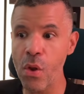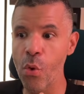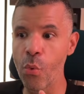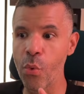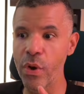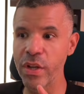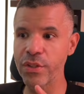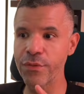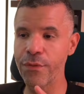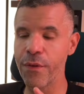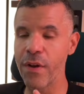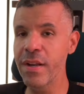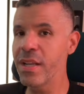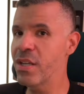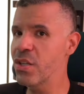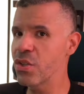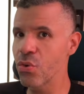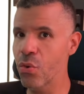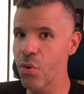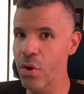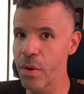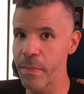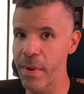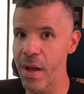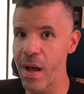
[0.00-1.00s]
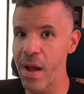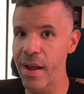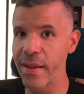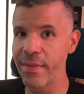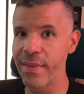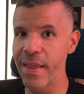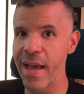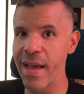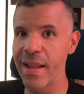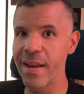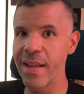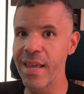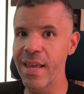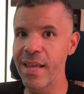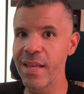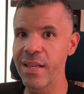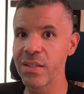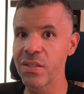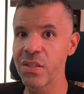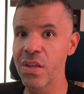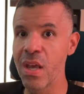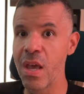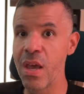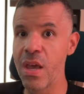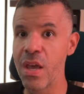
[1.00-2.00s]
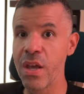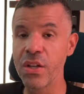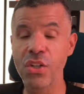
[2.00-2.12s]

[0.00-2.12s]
Which, funny story behind that is